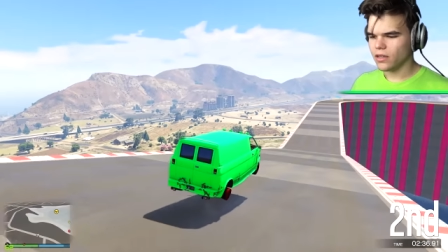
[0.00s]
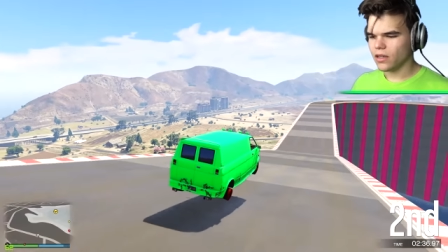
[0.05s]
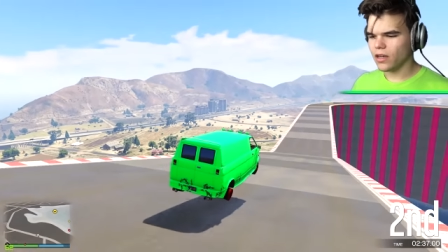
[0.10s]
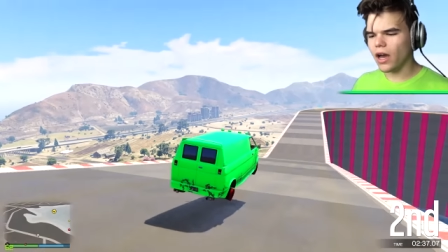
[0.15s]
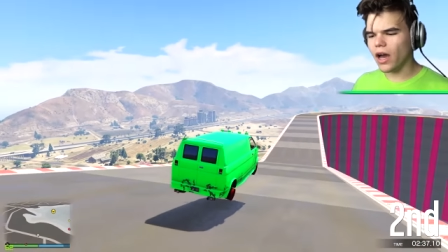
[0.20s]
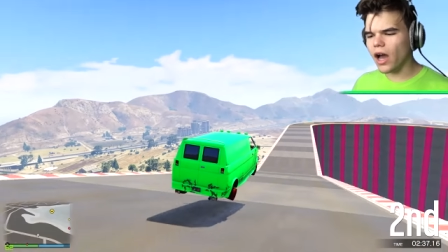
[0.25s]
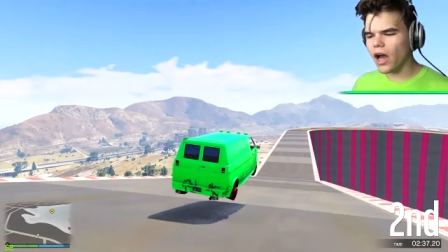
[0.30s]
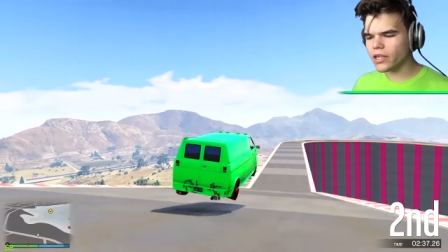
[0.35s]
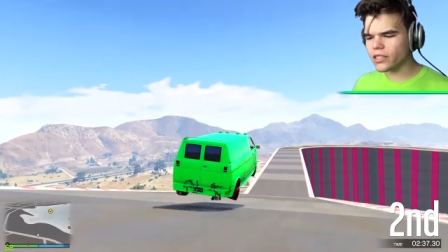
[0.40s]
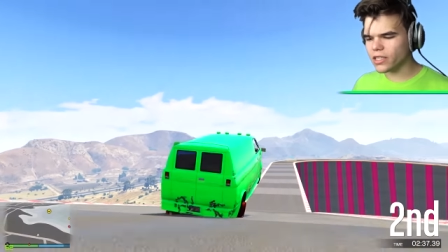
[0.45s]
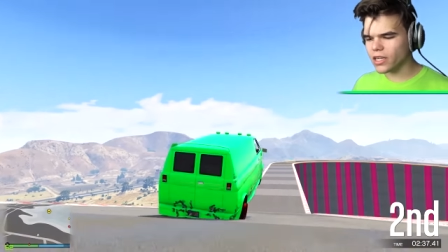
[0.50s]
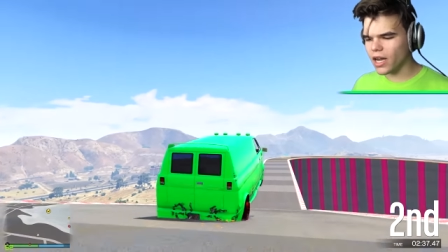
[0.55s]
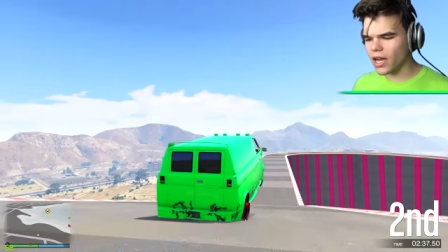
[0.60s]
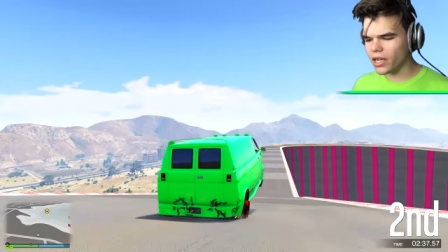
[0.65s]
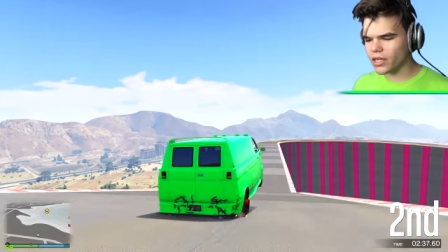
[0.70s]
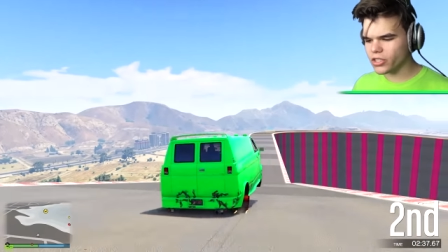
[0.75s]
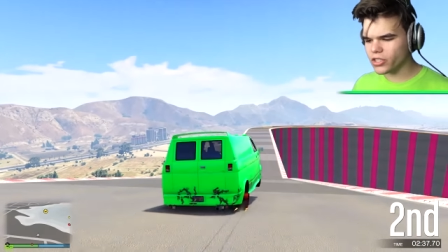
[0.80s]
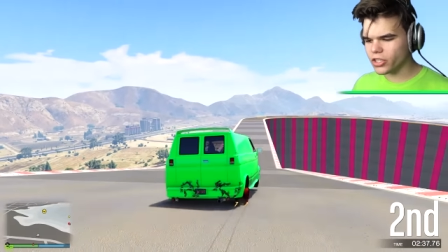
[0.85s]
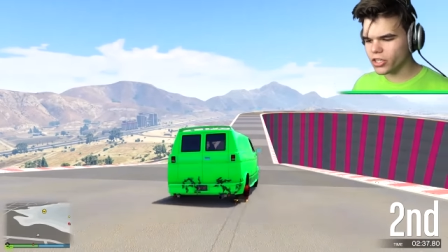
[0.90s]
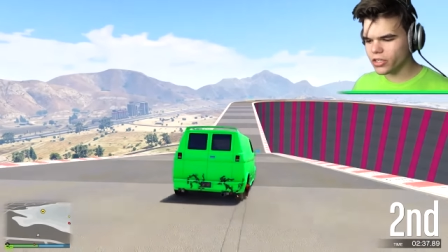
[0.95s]
Who oh, goes...
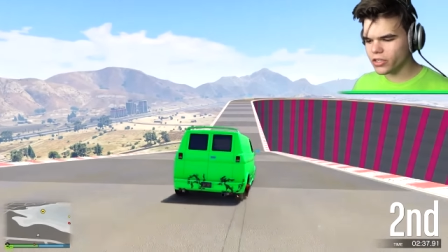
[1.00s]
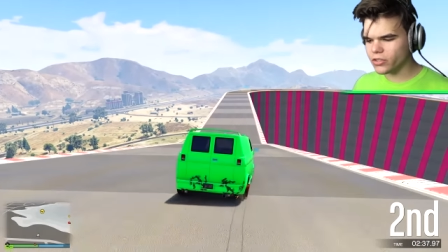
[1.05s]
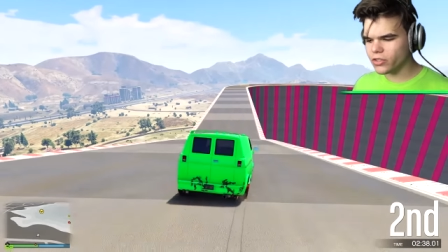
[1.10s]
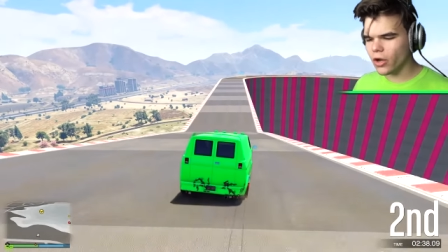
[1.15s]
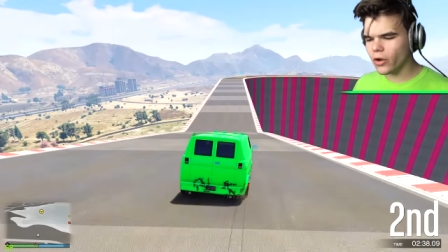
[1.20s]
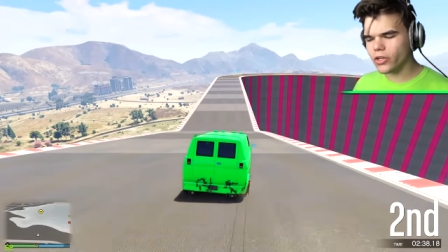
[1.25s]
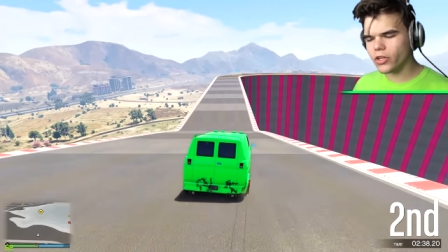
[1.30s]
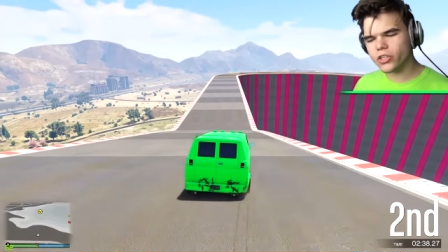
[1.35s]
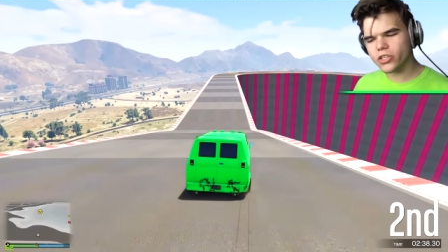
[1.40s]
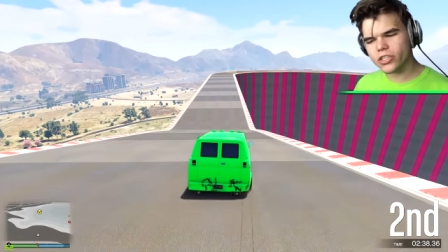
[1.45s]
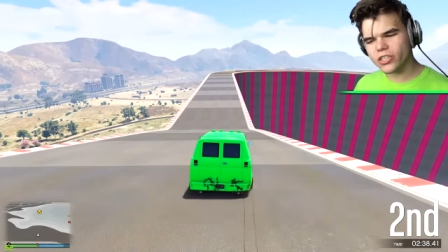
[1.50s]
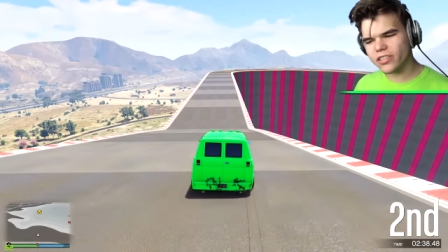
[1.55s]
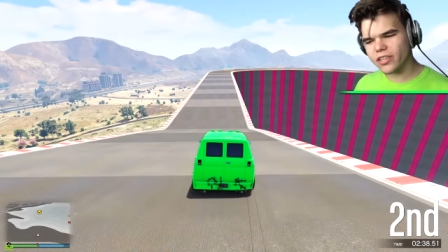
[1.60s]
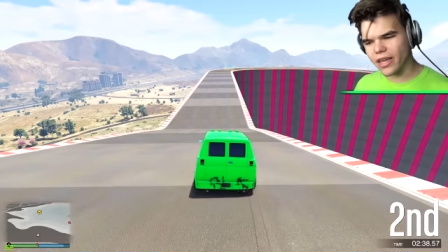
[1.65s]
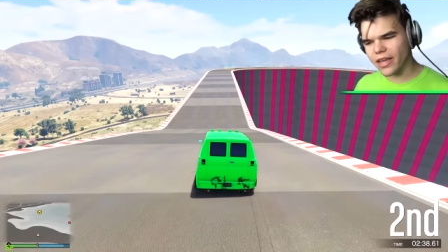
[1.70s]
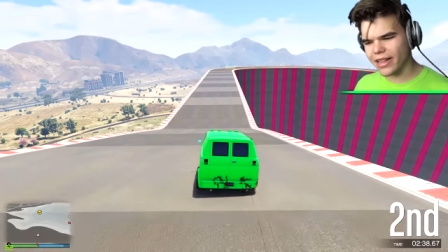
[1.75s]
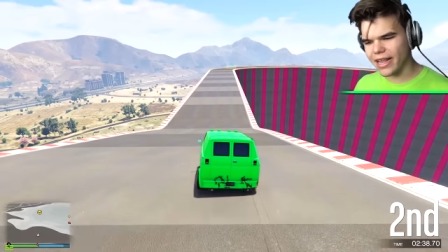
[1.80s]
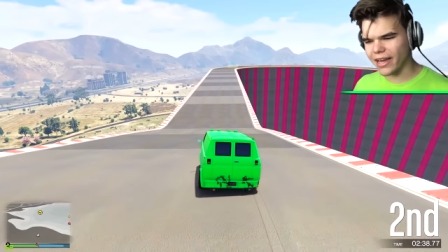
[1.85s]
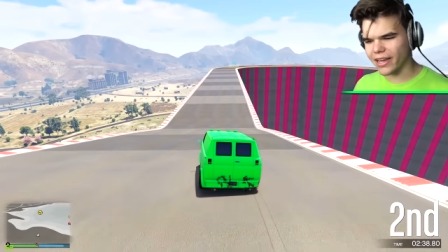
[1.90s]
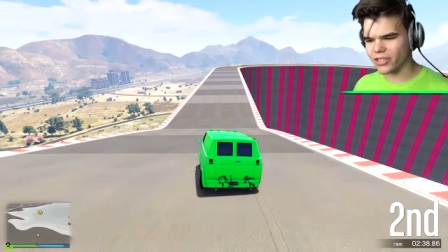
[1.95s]
Josh, you're, no, okay. you're just
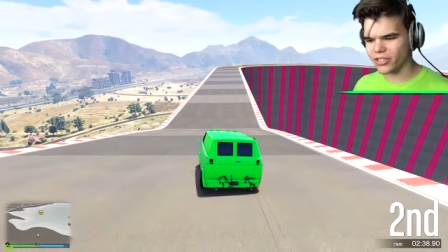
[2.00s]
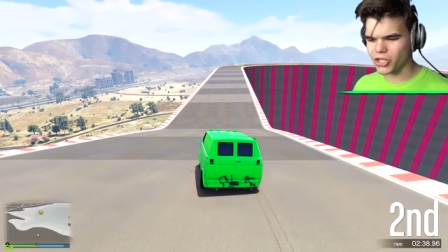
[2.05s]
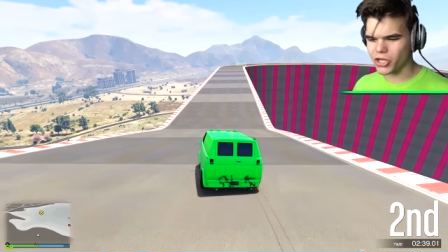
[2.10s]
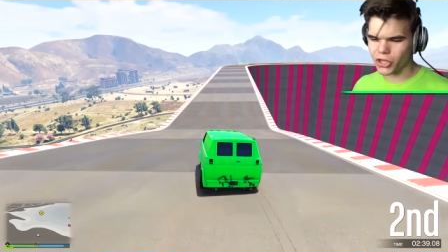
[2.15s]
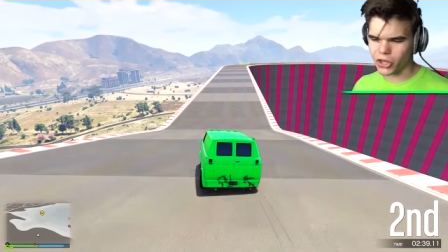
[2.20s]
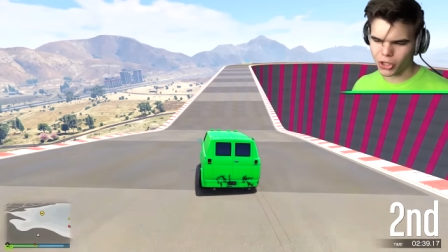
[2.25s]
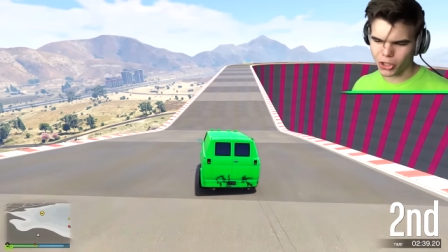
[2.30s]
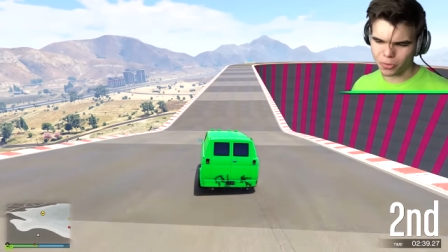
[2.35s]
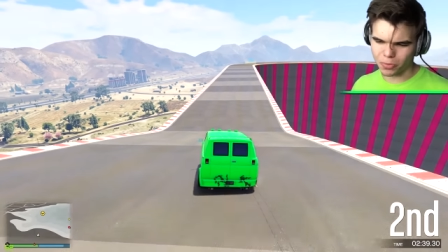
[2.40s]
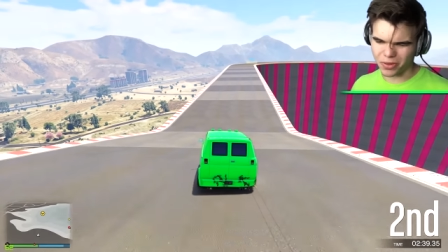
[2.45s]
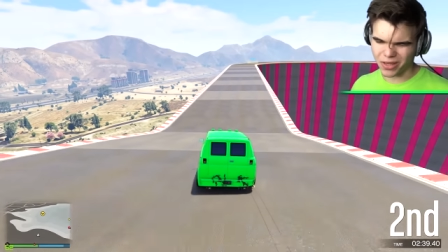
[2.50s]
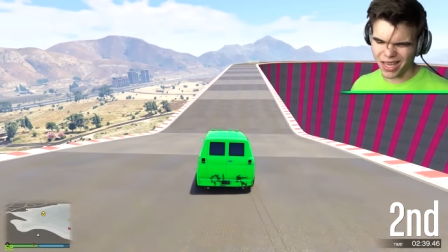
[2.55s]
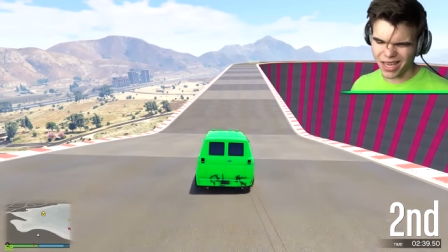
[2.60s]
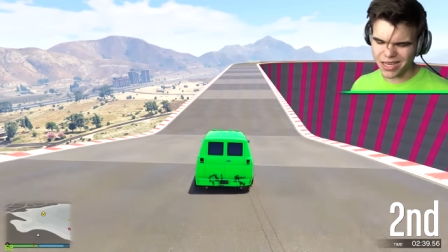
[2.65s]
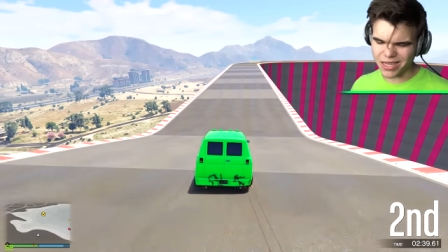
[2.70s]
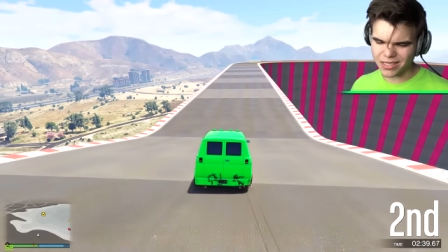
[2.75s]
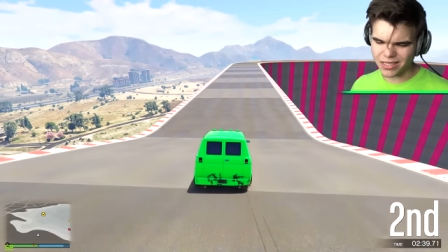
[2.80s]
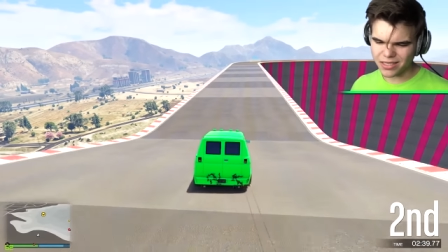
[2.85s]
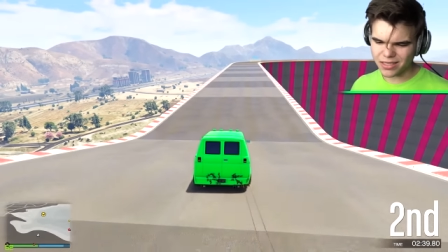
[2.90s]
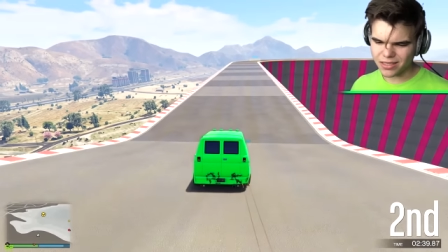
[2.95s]
saying that because you're in third
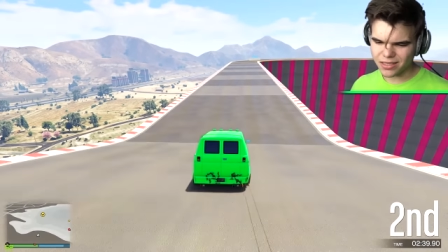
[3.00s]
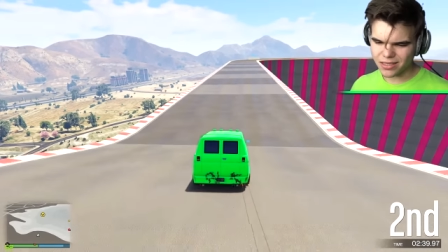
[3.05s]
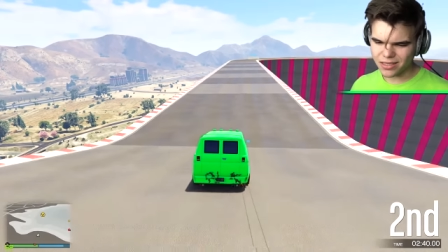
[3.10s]
place.